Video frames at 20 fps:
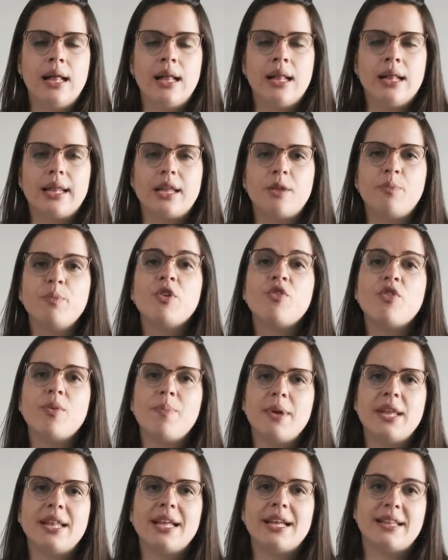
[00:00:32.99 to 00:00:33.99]
Let me
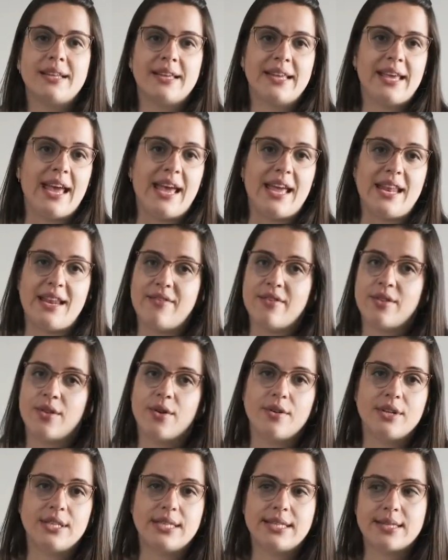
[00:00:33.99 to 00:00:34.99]
repeat that again, even
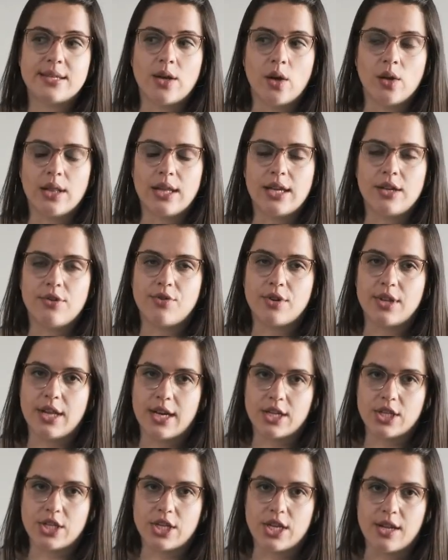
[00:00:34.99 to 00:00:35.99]
though it's only
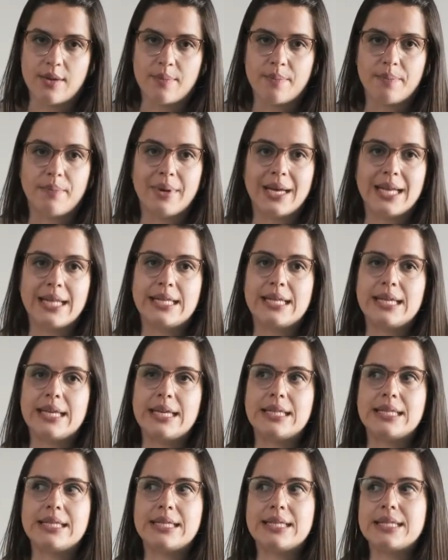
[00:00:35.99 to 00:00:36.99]
introduction, but
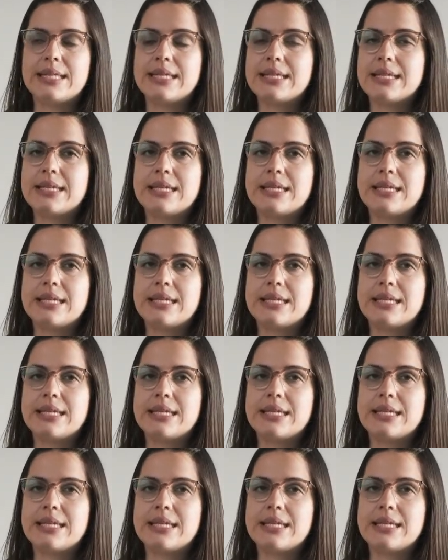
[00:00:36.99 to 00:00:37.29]
it's